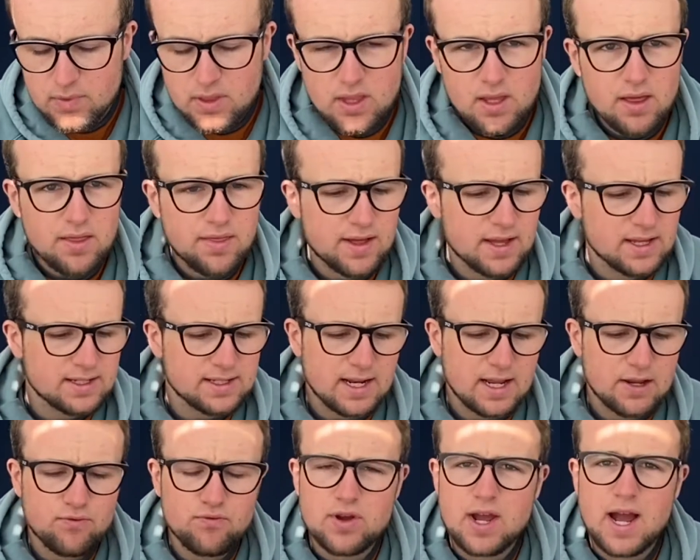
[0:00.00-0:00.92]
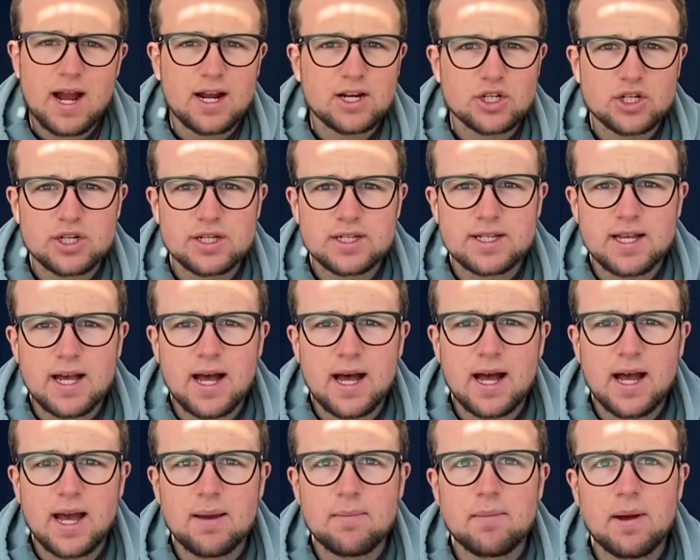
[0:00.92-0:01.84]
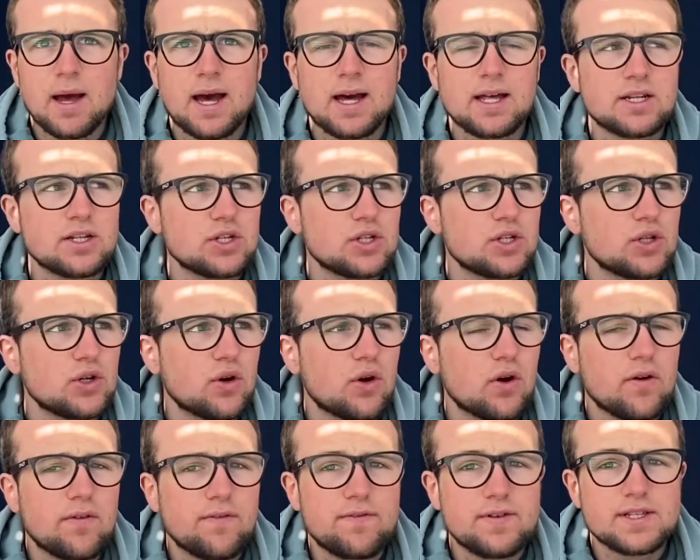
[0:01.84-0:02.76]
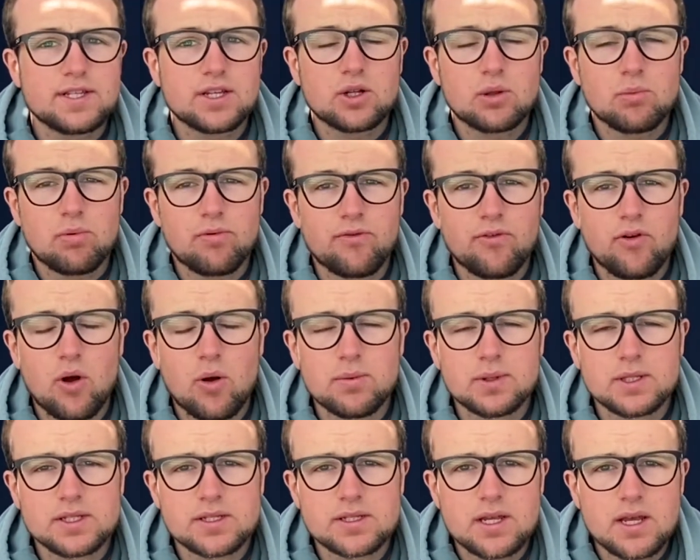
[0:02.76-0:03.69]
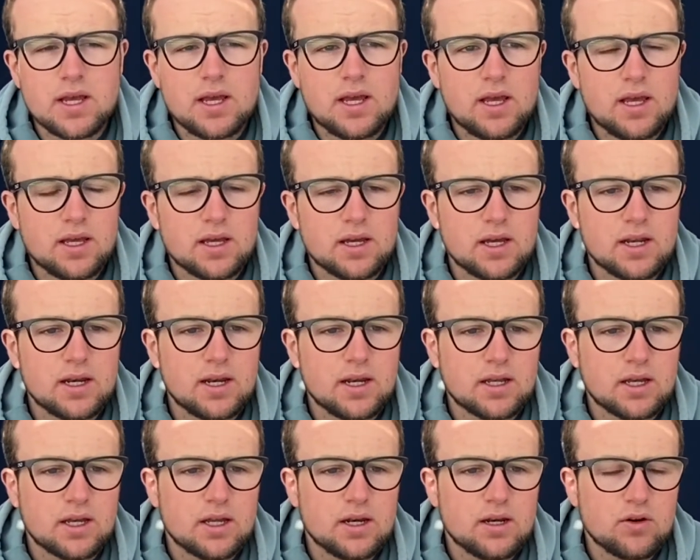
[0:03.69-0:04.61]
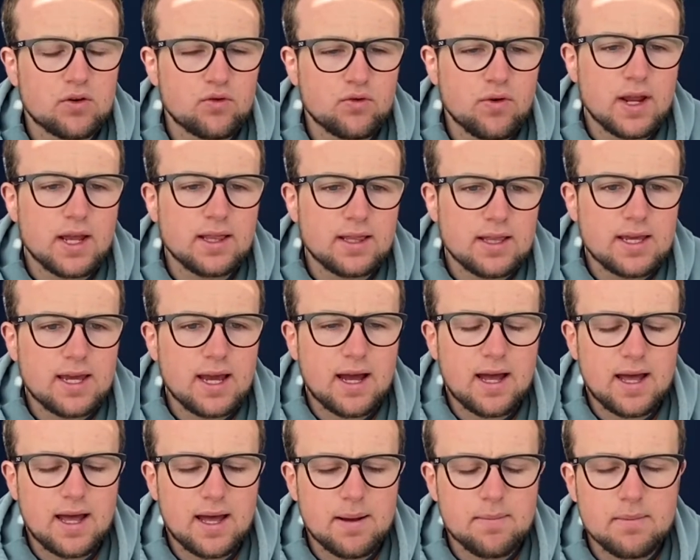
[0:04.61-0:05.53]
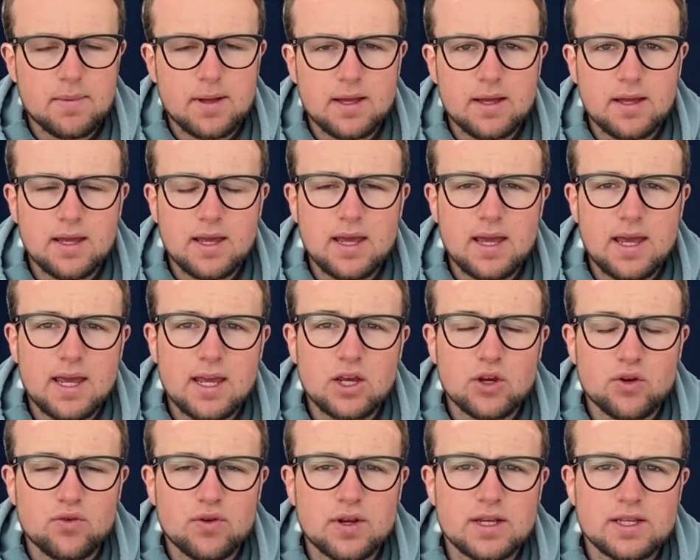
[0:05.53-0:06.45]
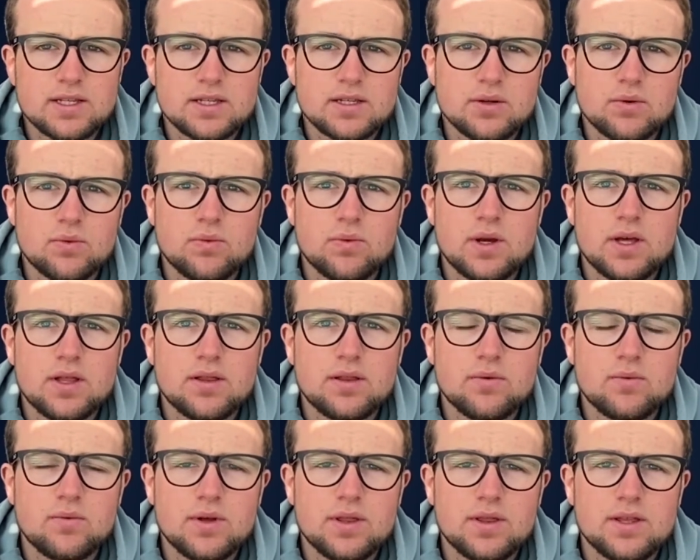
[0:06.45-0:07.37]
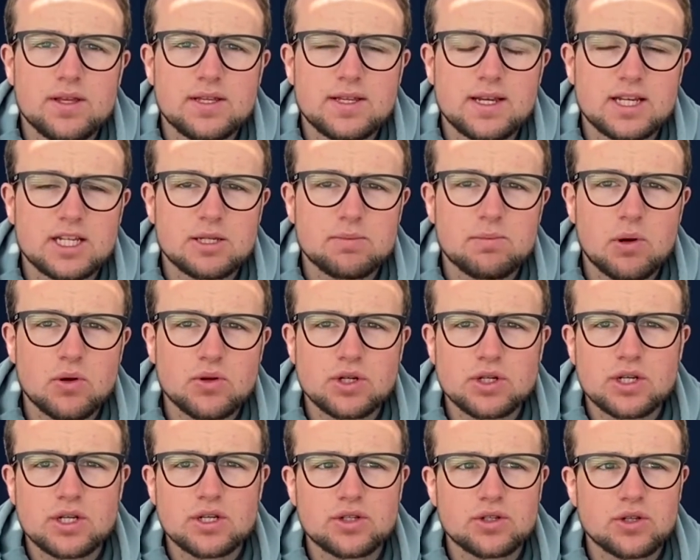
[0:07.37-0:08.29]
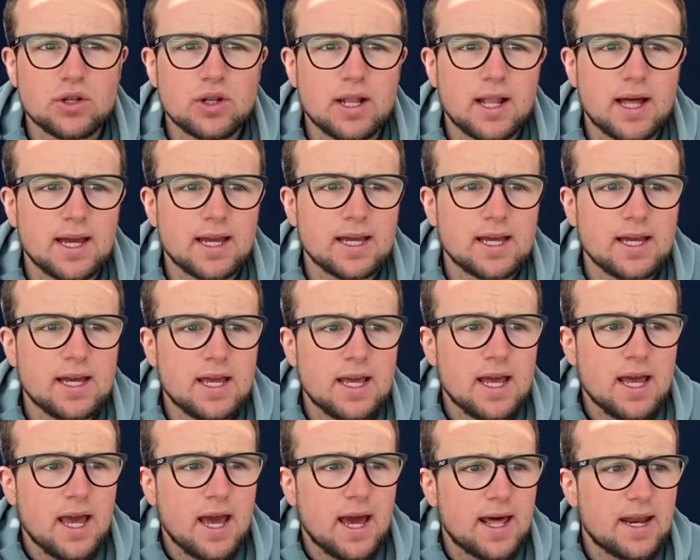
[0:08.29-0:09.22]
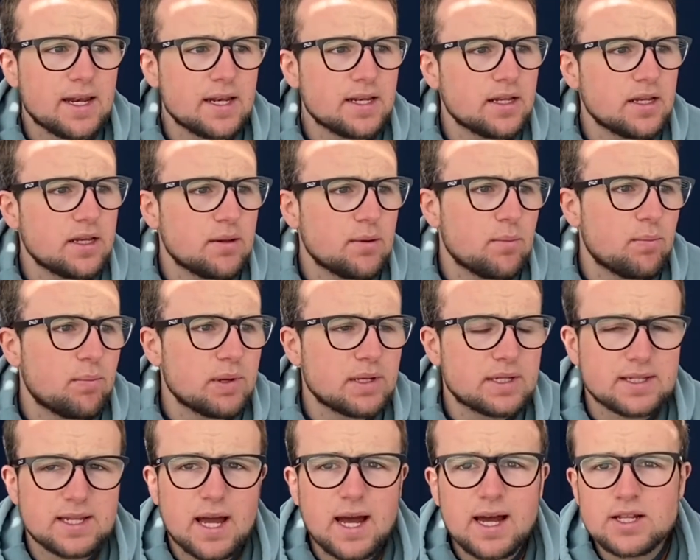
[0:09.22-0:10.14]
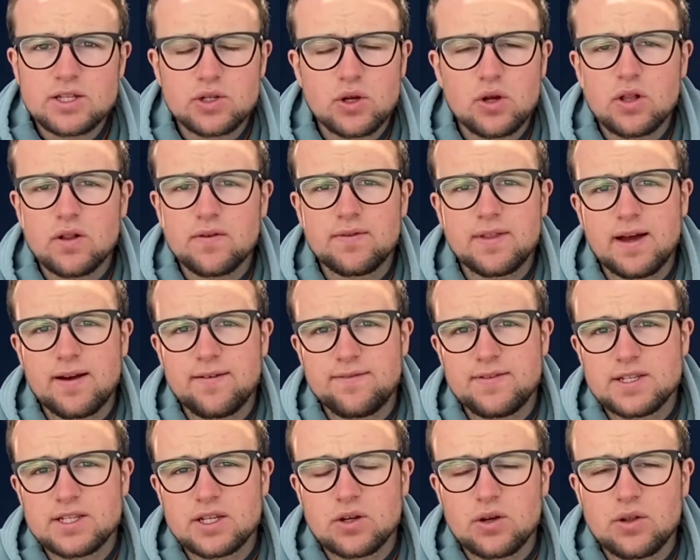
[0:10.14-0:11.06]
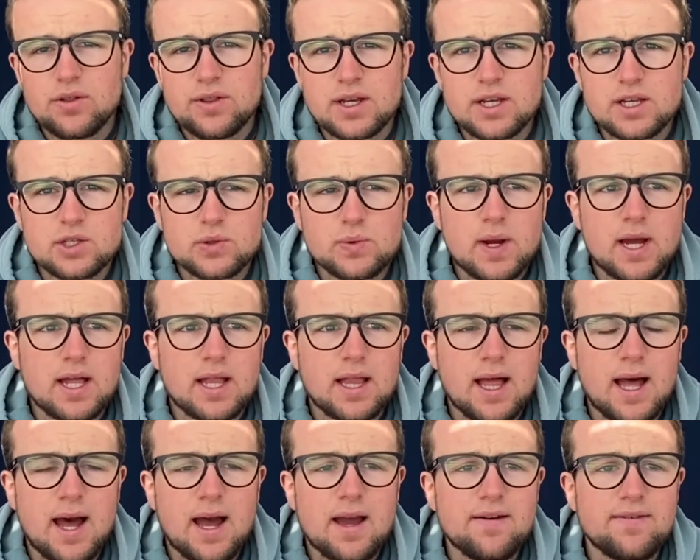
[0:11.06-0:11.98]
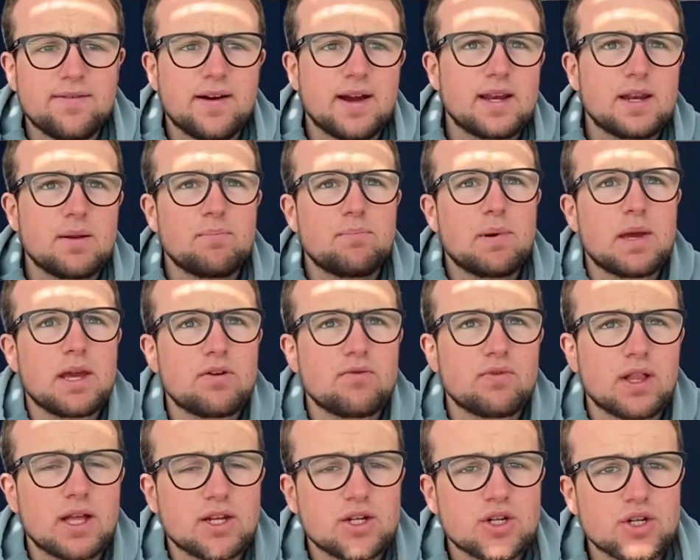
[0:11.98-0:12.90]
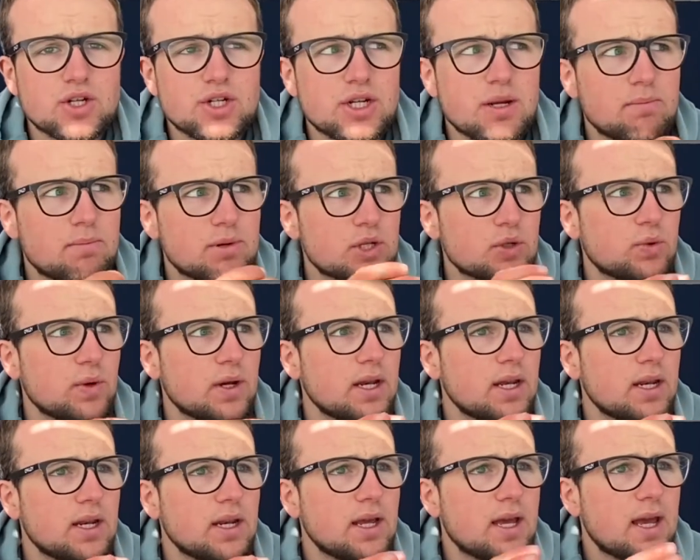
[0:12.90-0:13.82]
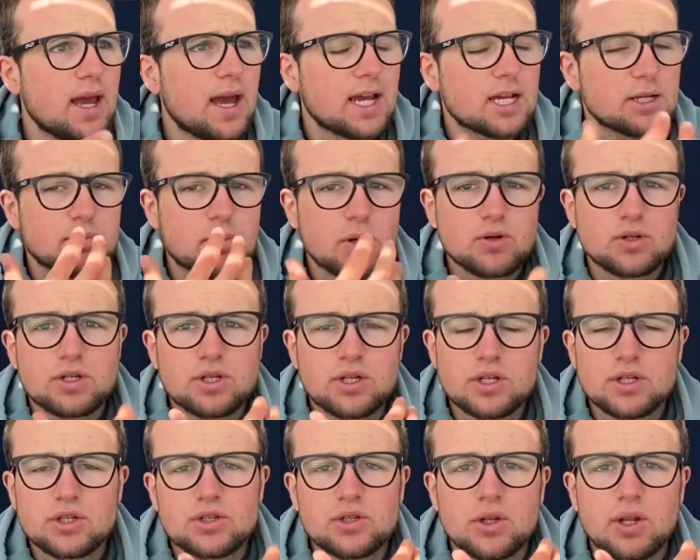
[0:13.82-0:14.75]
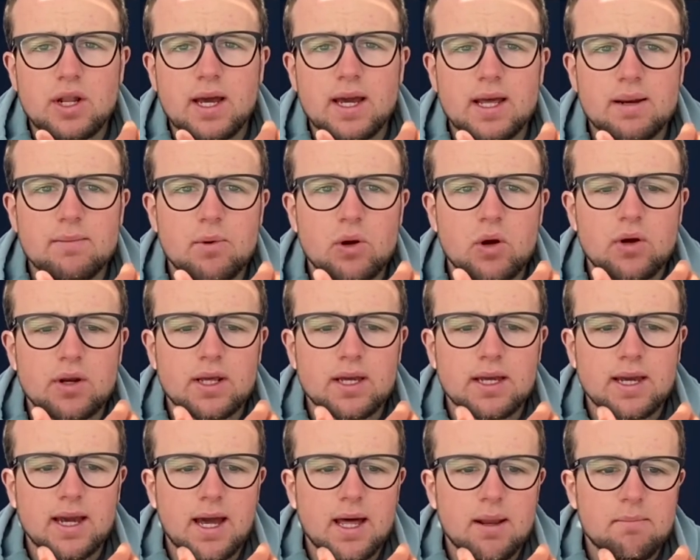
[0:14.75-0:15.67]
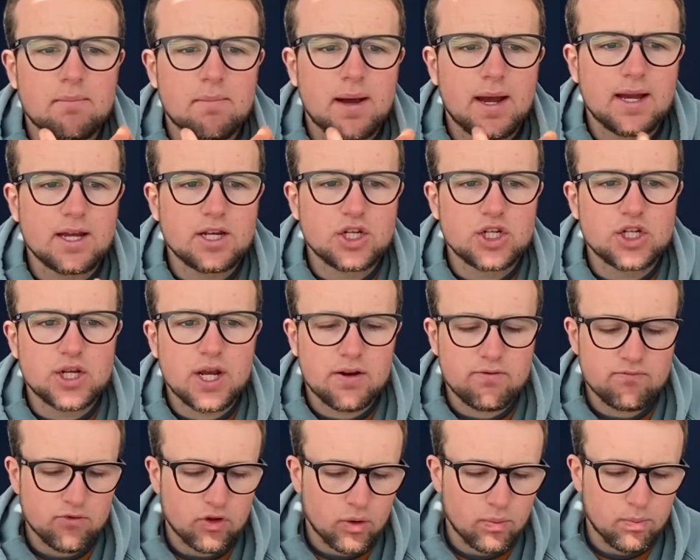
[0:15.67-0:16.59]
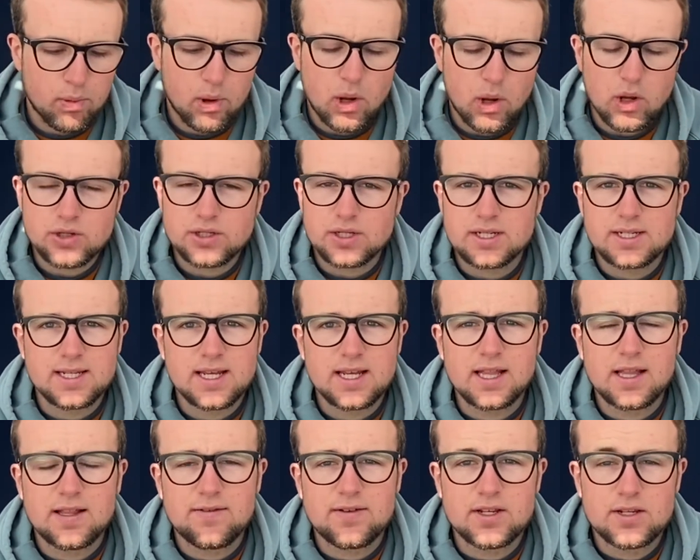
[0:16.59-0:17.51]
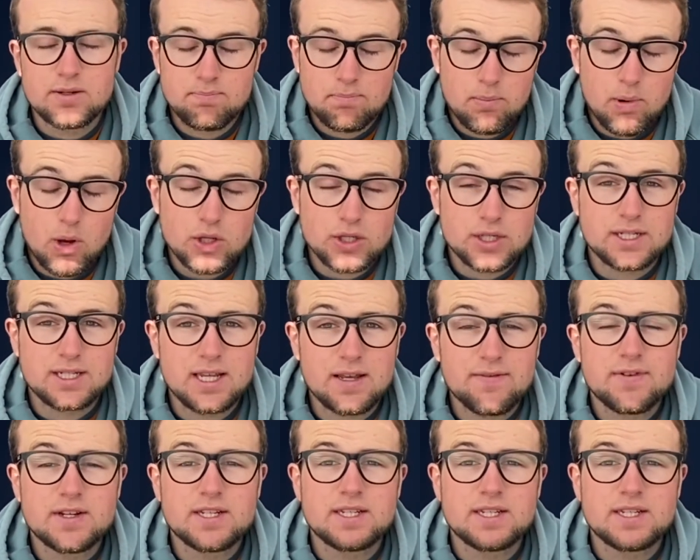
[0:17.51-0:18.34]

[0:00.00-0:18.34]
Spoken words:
things like reaction time and your physical performance can greatly increase with this exposure to sunlight. And besides all of that physical thing as well, I find a big relationship between exposure to the sunlight in the morning and my general positivity